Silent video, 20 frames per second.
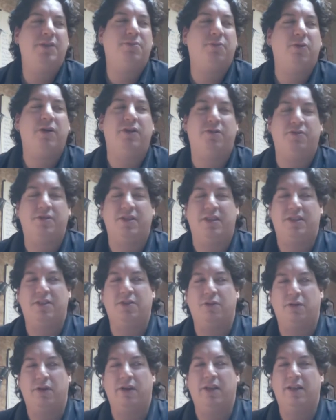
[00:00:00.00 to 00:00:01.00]
more interesting
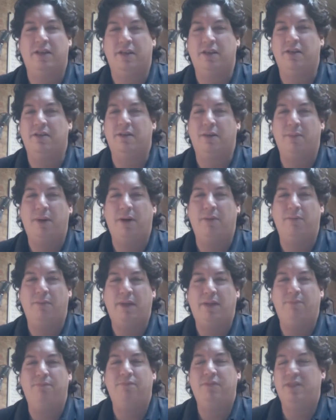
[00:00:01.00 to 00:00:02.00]
story than about
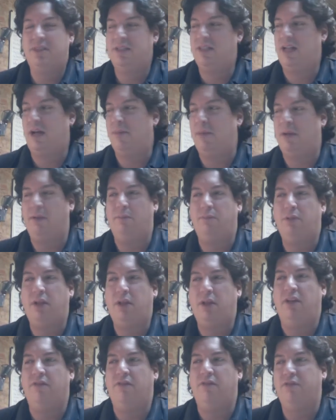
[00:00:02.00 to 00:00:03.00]
me stopping
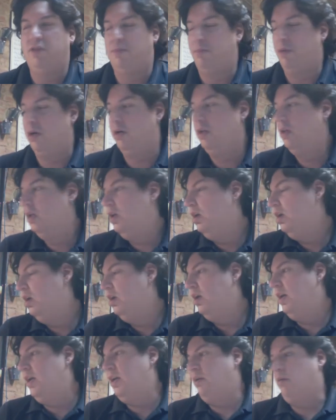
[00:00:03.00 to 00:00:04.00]
playing football.
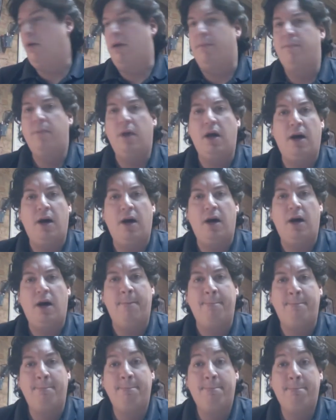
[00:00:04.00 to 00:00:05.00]
Anyway,
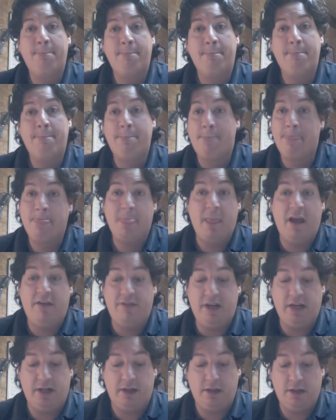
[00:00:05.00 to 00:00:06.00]
have
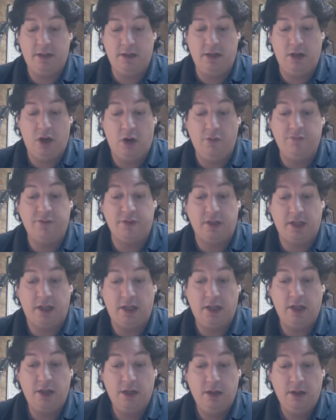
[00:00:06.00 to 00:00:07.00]
at it.
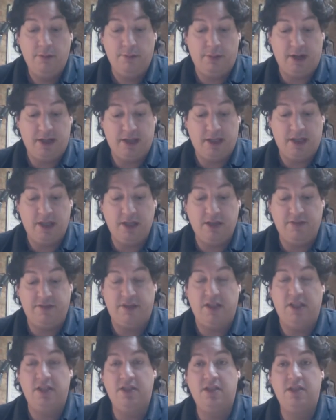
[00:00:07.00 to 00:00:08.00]
Hopefully, by the end of
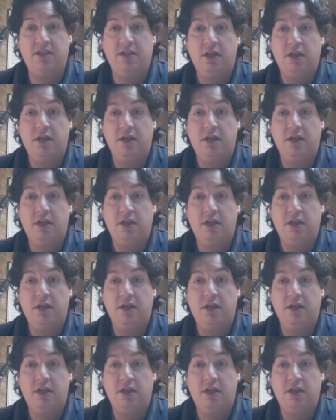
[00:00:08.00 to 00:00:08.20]
this,